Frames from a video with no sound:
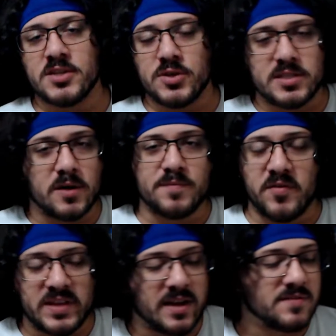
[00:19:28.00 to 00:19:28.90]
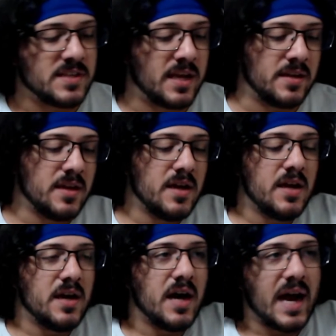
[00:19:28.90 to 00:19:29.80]
can tell from everything I've said,
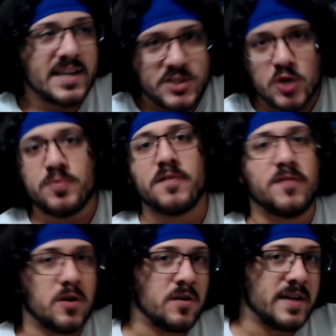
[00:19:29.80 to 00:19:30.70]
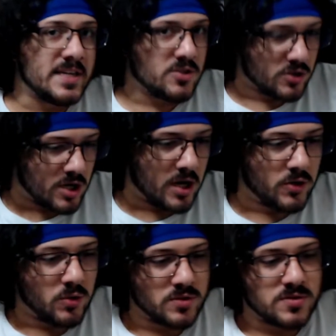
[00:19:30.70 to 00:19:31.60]
I do prefer Eastern
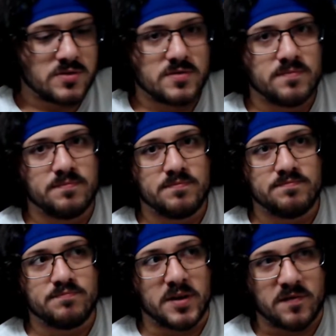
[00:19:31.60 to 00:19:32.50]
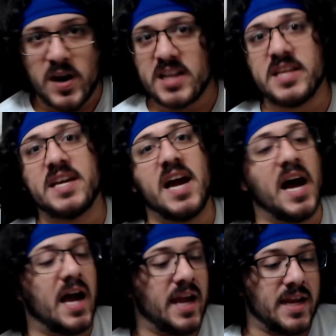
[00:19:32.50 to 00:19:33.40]
Condors. But frankly,
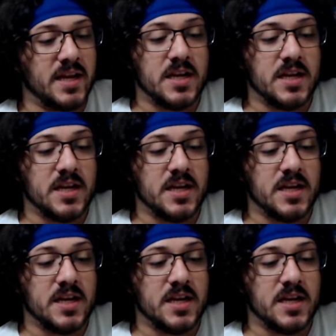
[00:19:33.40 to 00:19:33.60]
I